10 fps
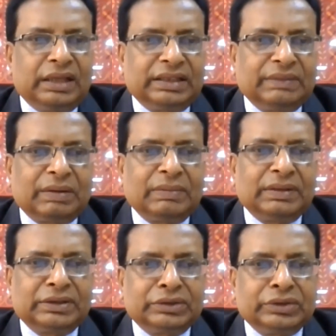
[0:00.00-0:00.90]
Asian
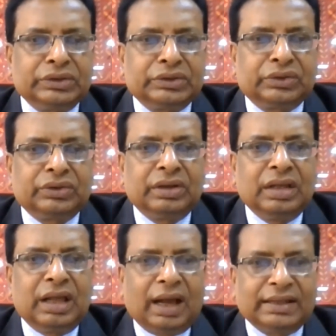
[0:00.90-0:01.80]
Farmer Association,
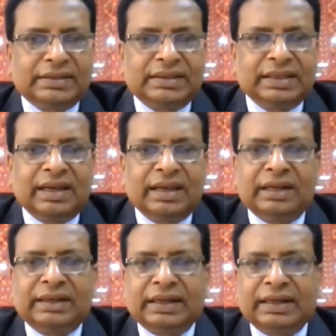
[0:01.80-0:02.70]
ICA,
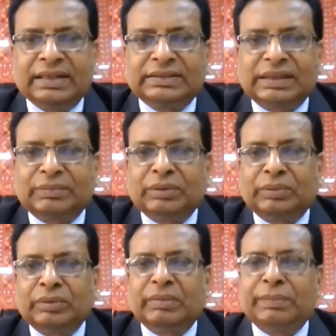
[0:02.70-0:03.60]
and technical support
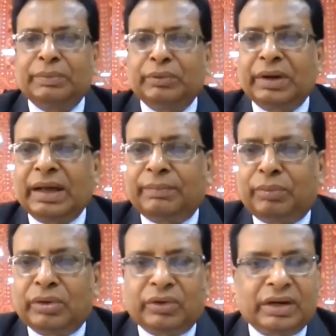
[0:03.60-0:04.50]
from APO RAP
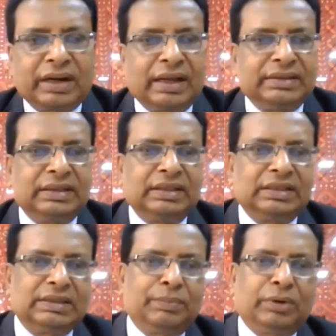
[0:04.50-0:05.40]
for organizing
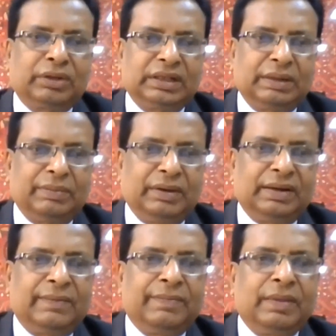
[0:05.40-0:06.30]
this important event.